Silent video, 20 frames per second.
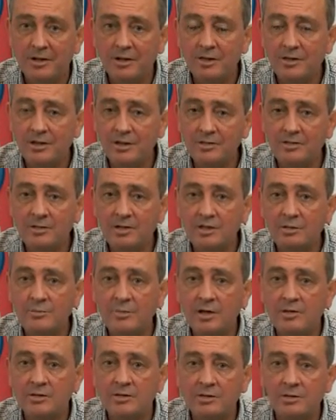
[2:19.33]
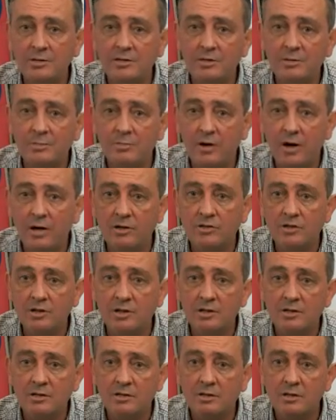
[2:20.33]
then 6 months into the
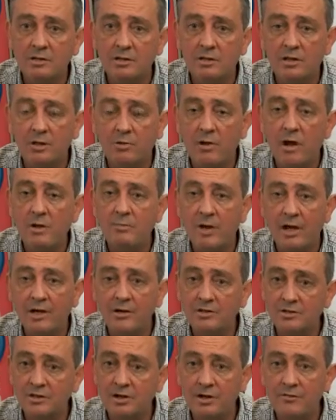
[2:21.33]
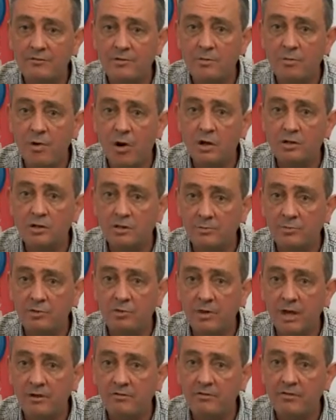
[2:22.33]
project the grant maker's got every right to pull
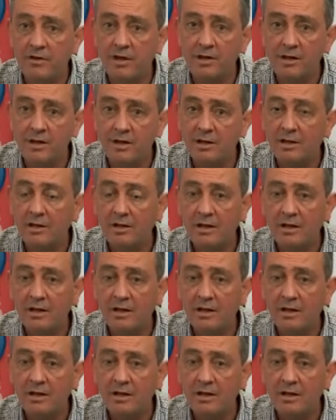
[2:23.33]
that funding,